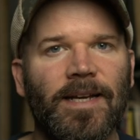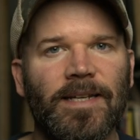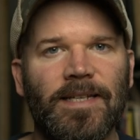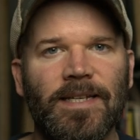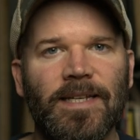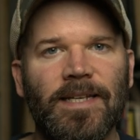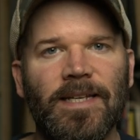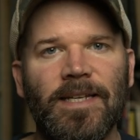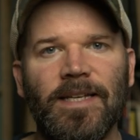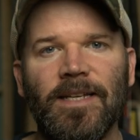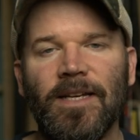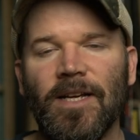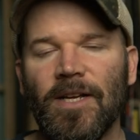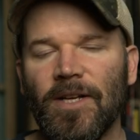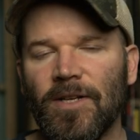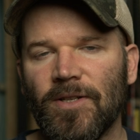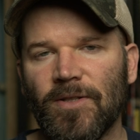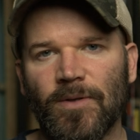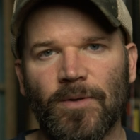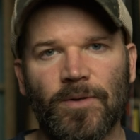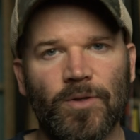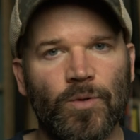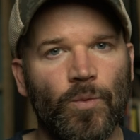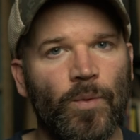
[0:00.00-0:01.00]
ID,
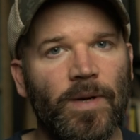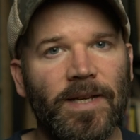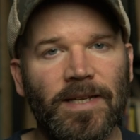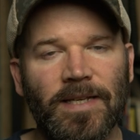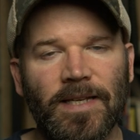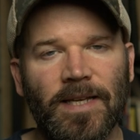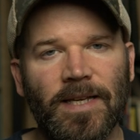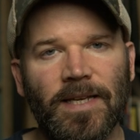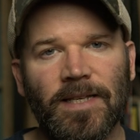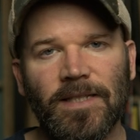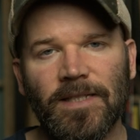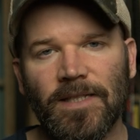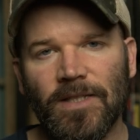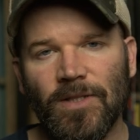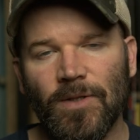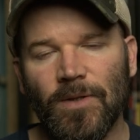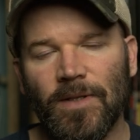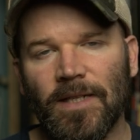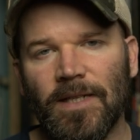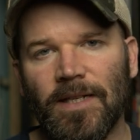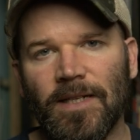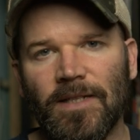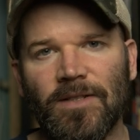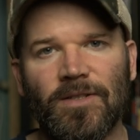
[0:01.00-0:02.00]
search Wingdings, and you
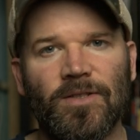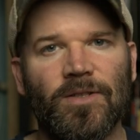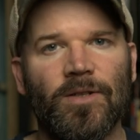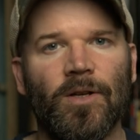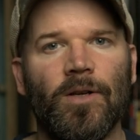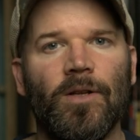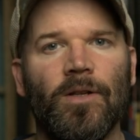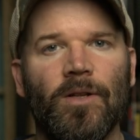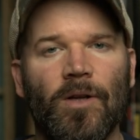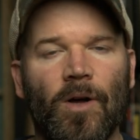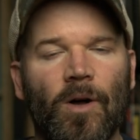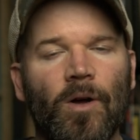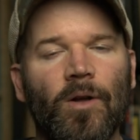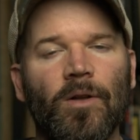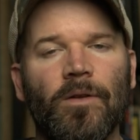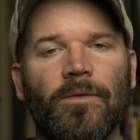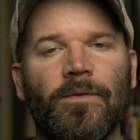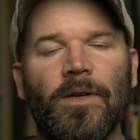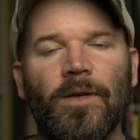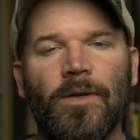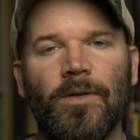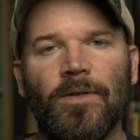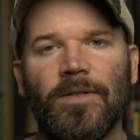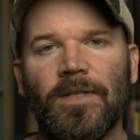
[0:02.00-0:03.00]
can install all of
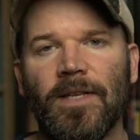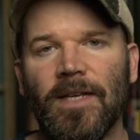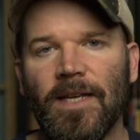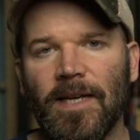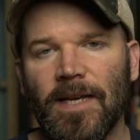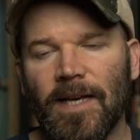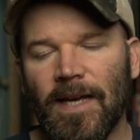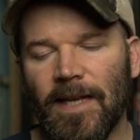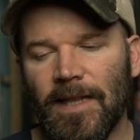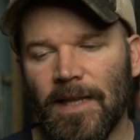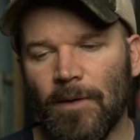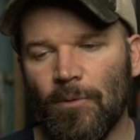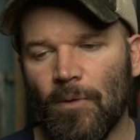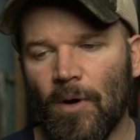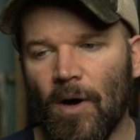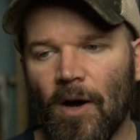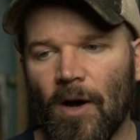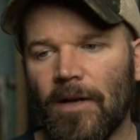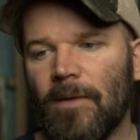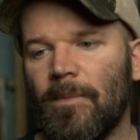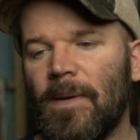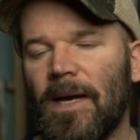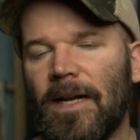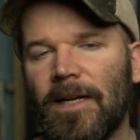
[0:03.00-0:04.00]
those, and they
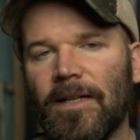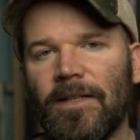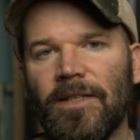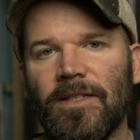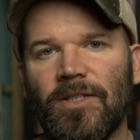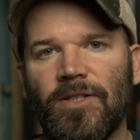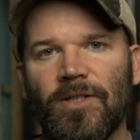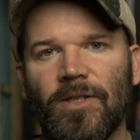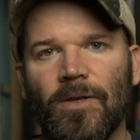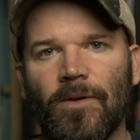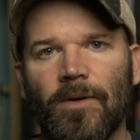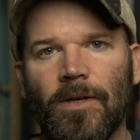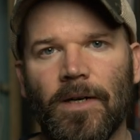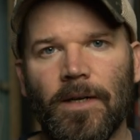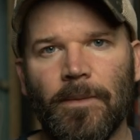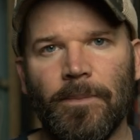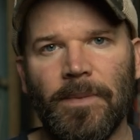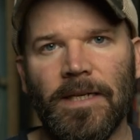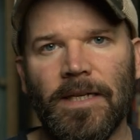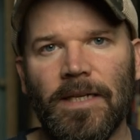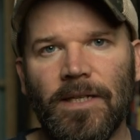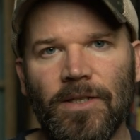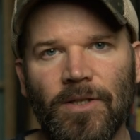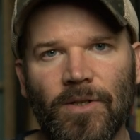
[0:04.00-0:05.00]
automatically show up
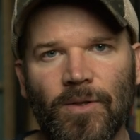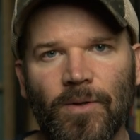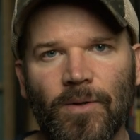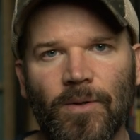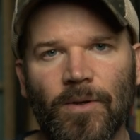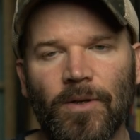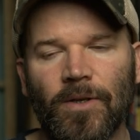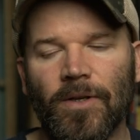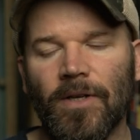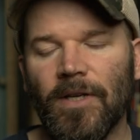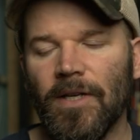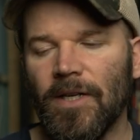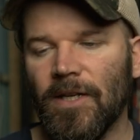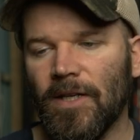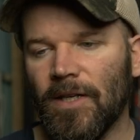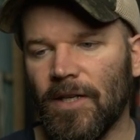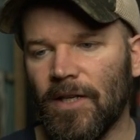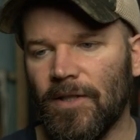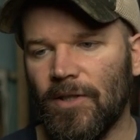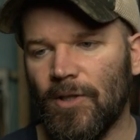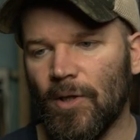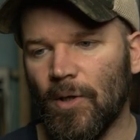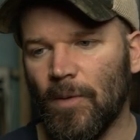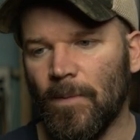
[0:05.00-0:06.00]
in your
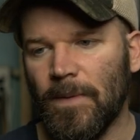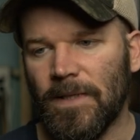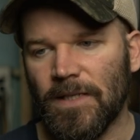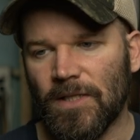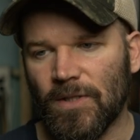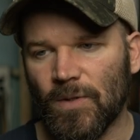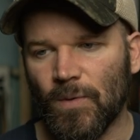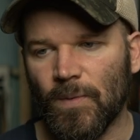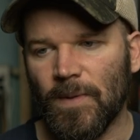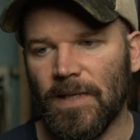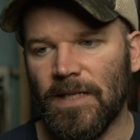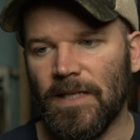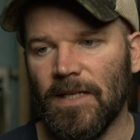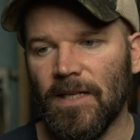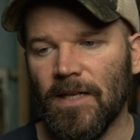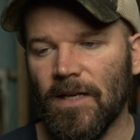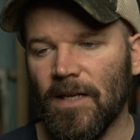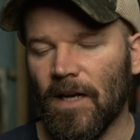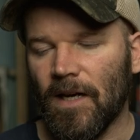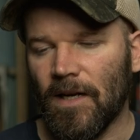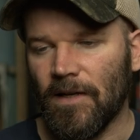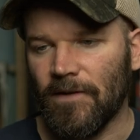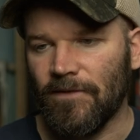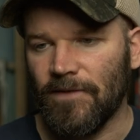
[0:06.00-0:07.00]
Adobe Suite
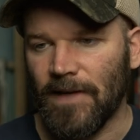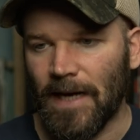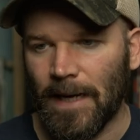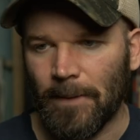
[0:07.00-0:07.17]
of